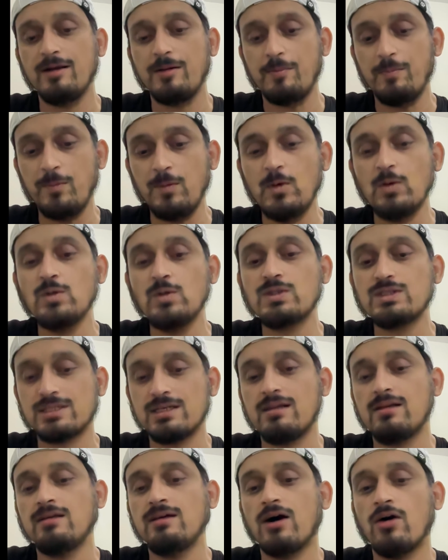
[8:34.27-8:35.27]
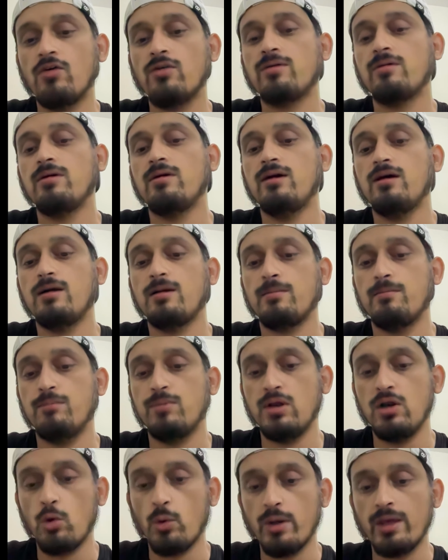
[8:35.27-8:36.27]
blue silk gown
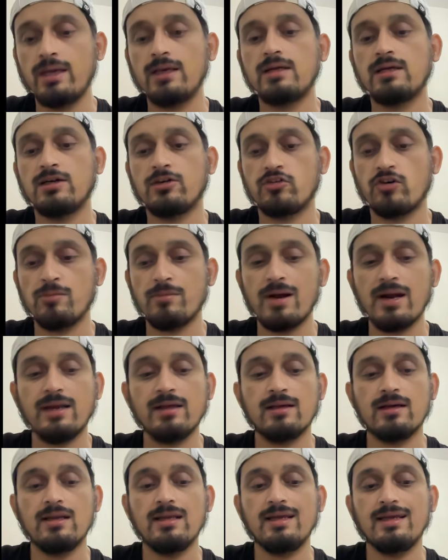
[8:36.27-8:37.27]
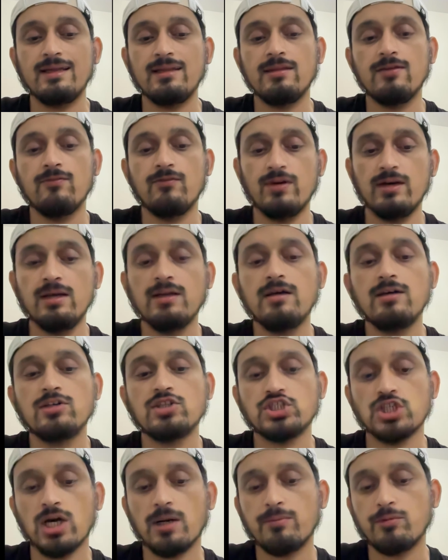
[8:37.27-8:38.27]
billowing dramatically in the wind,
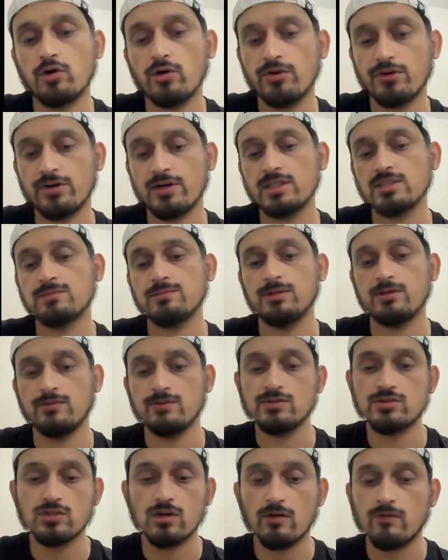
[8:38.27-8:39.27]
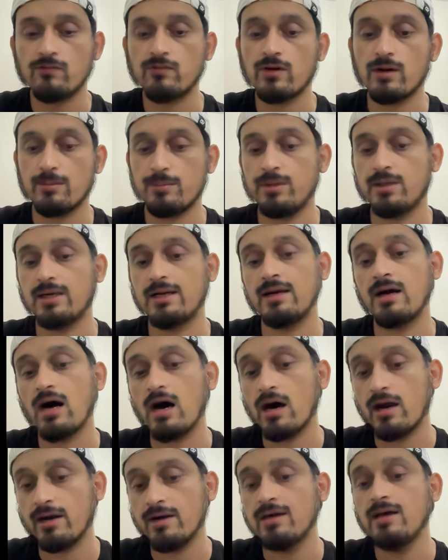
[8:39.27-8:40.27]
sharp contrast between soft fabric and
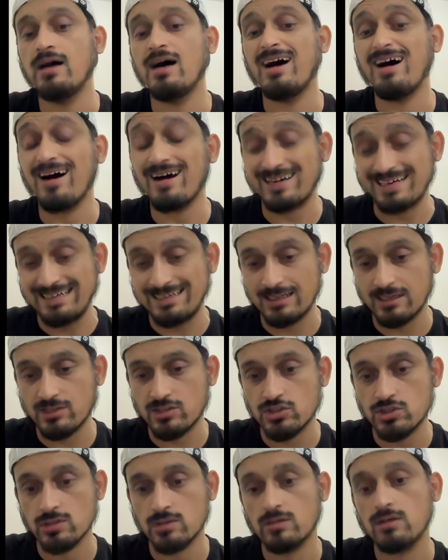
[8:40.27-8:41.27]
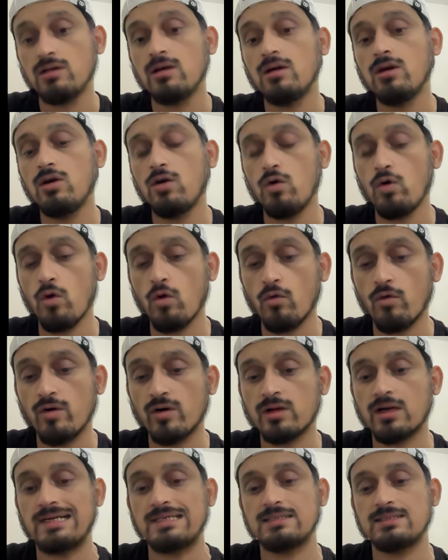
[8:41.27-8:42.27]
hard architecture,
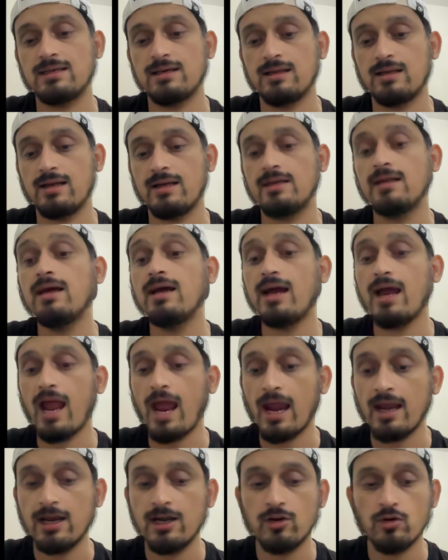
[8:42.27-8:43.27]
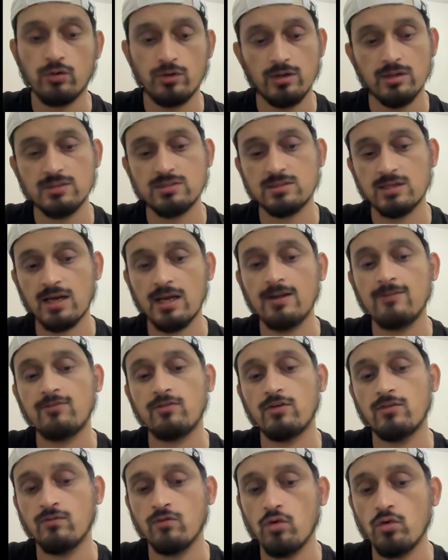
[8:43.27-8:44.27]
overcast daylight, editorial style
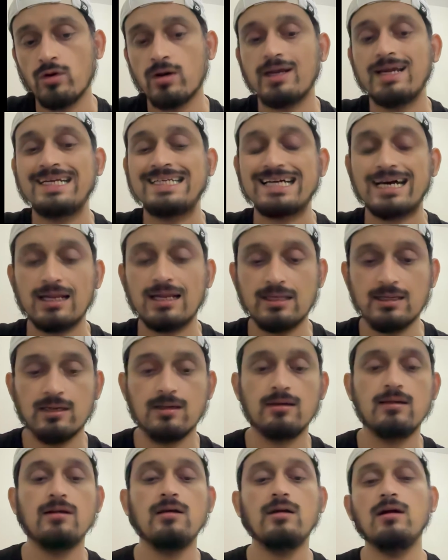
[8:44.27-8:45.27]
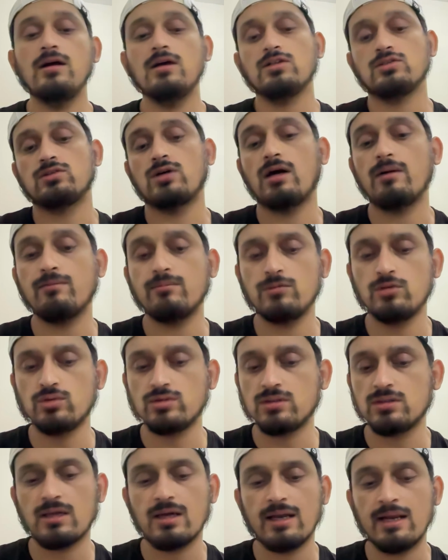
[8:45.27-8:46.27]
for Vogue Italia. So I'm
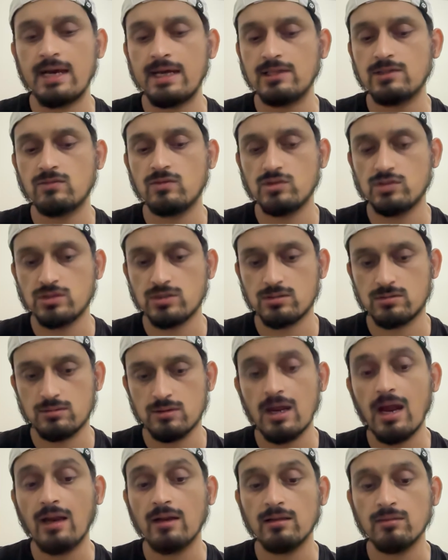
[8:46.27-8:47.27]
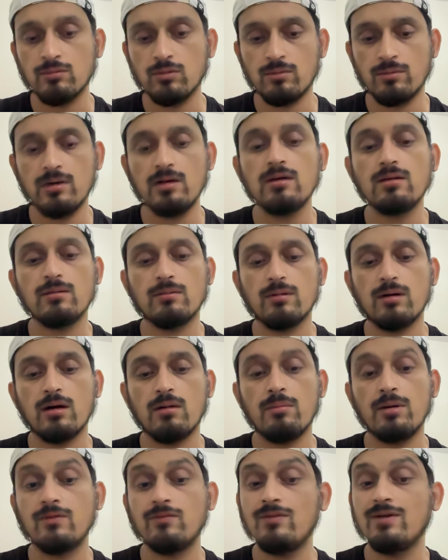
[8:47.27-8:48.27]
using the enhanced feature at the moment,
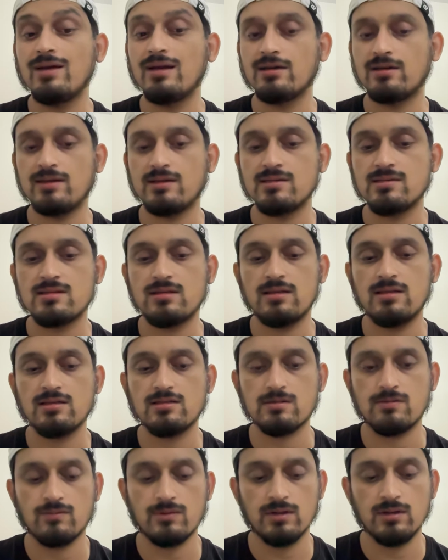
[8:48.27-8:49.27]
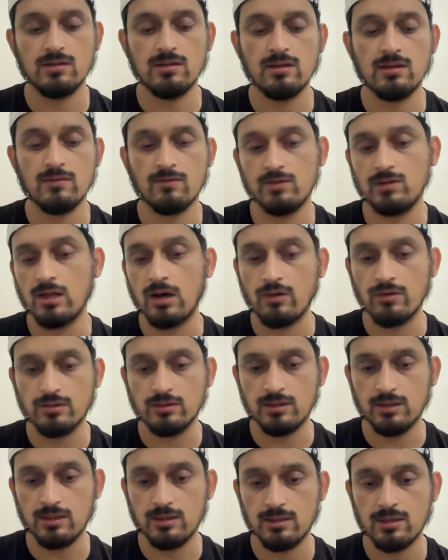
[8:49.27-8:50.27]
but we can test this with and
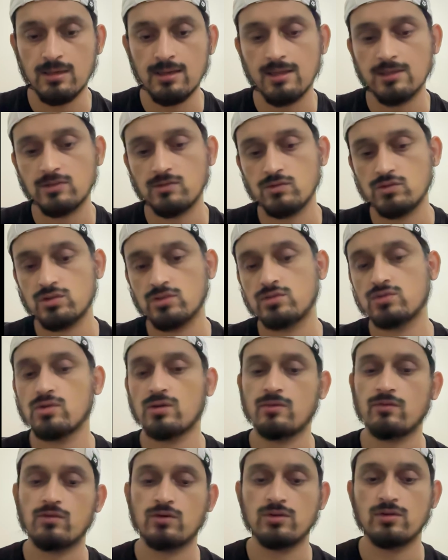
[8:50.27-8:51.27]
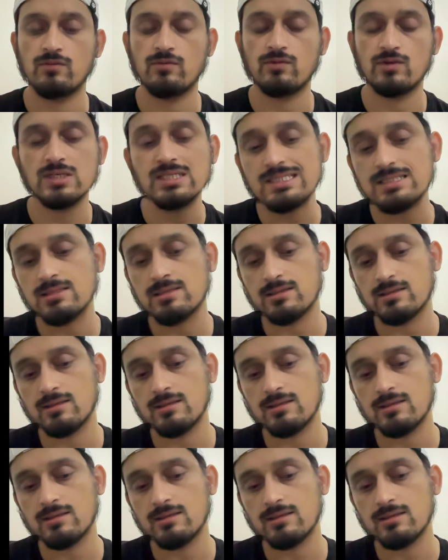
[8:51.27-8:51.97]
without the enhanced feature. So for the first